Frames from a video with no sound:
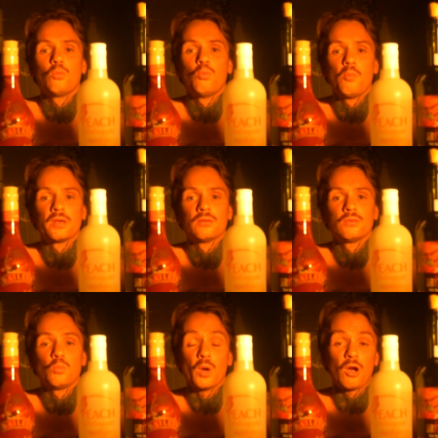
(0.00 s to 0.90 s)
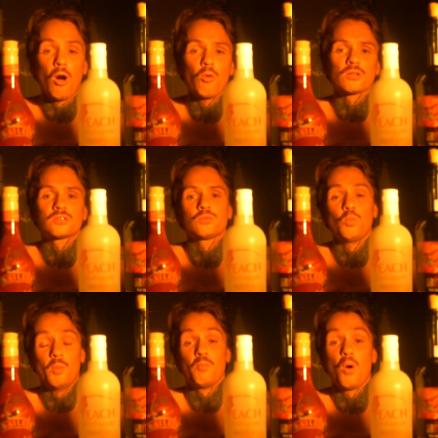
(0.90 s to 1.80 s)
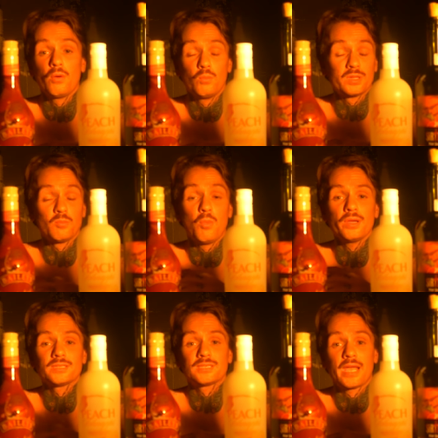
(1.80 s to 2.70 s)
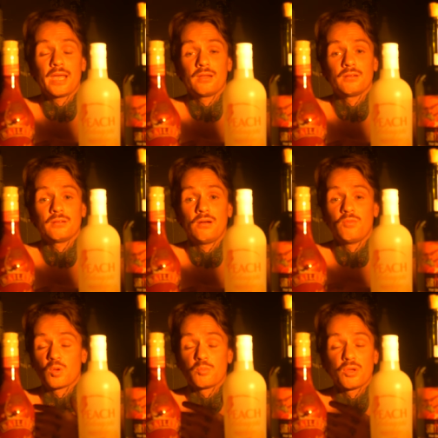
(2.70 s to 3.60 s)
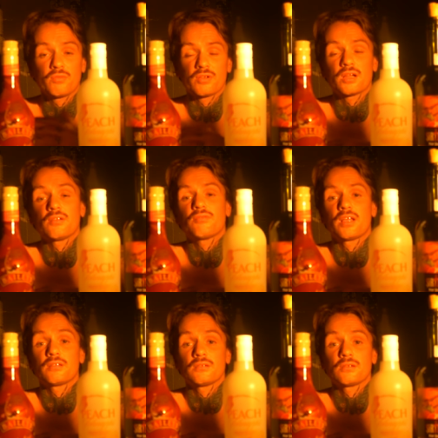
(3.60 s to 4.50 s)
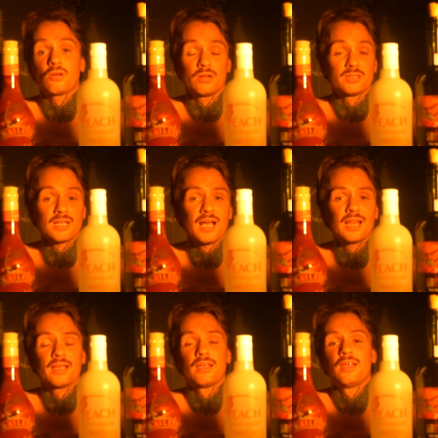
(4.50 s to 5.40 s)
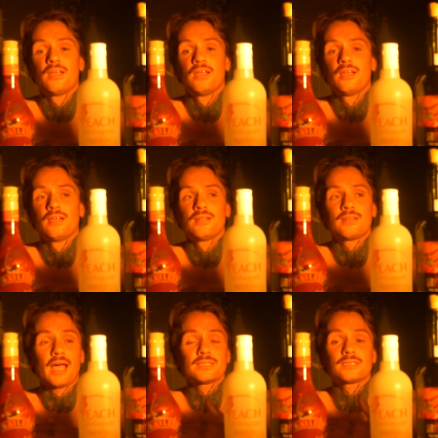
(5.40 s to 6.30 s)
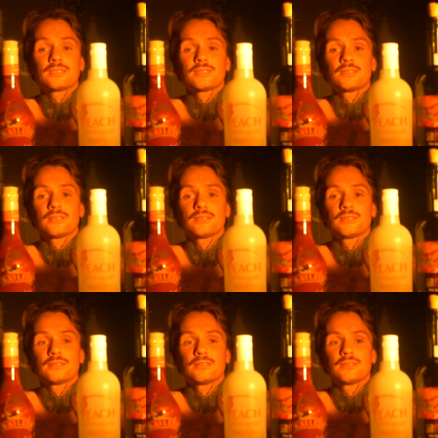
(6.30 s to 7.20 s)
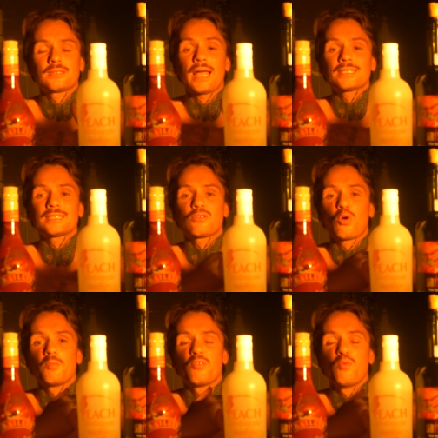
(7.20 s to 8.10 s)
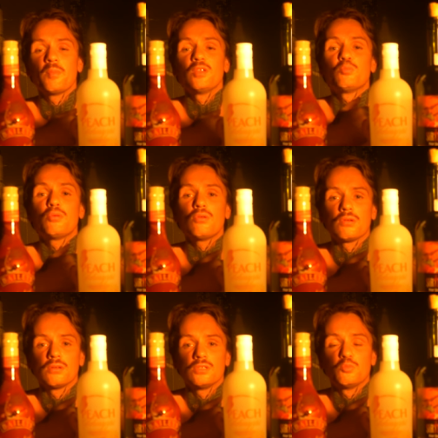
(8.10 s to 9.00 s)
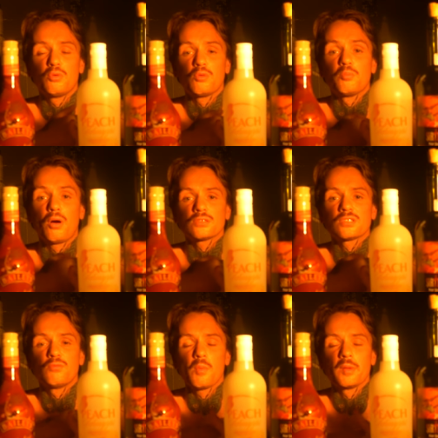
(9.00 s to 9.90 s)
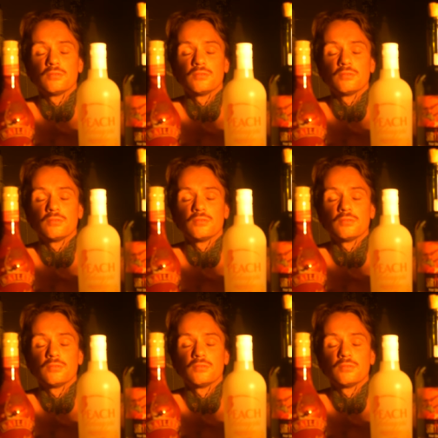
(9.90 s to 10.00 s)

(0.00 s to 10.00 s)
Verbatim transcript: woman with goals, with, with the mindset of my beautiful girlfriend, Kaya Sala. That's that's the type of women you pull. You pull positive women.